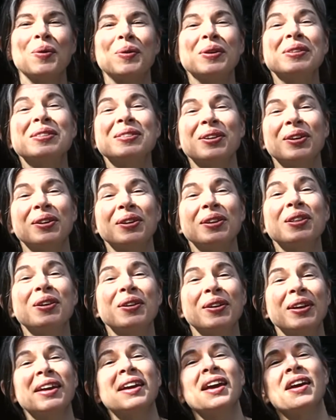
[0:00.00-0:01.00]
we started
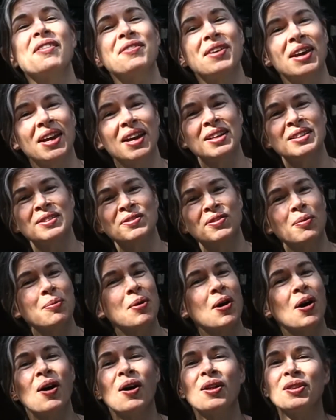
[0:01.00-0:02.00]
looking at vans from
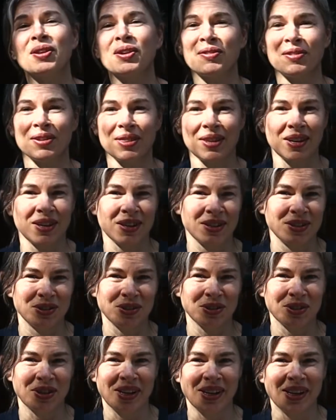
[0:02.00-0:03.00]
all over the
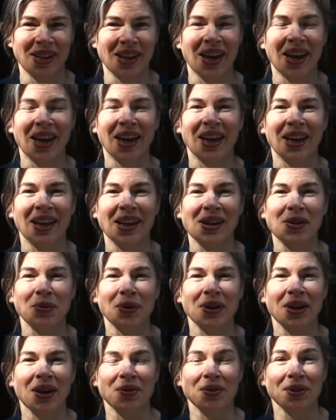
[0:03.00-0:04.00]
country, and we
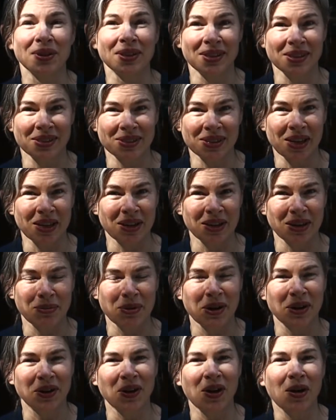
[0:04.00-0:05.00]
got really excited
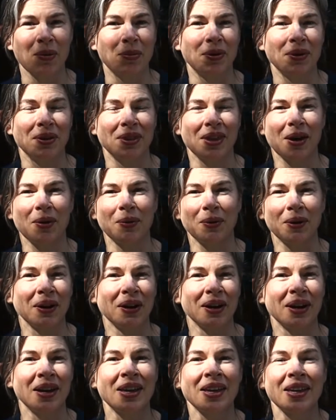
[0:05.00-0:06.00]
about a couple that
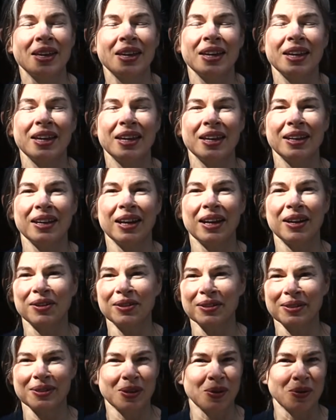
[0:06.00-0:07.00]
were in
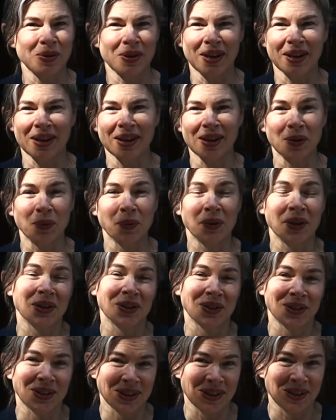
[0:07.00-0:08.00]
Arizona and we
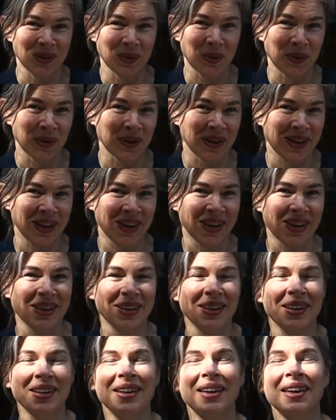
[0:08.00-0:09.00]
are in
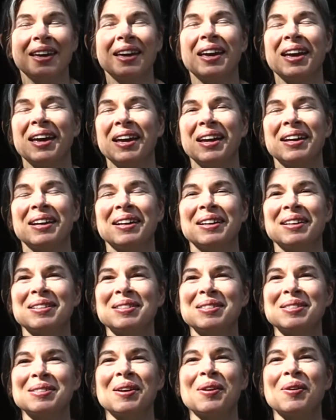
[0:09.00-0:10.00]
Oregon. And
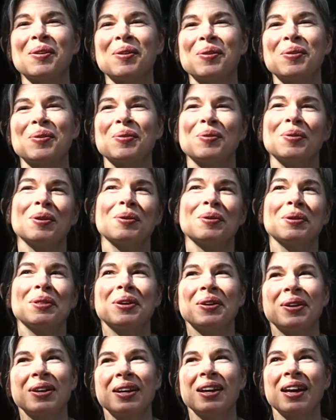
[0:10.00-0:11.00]
so we were
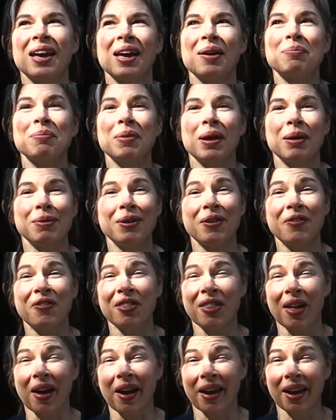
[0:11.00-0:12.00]
looking at maybe
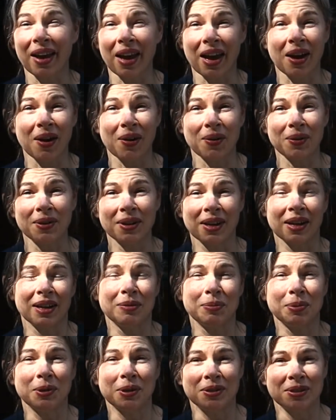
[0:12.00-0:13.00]
flying out
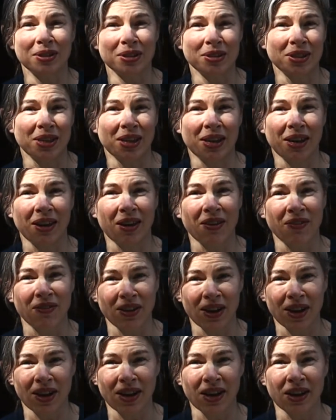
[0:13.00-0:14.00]
and purchasing a
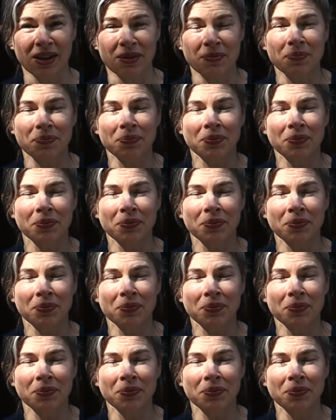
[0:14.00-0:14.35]
van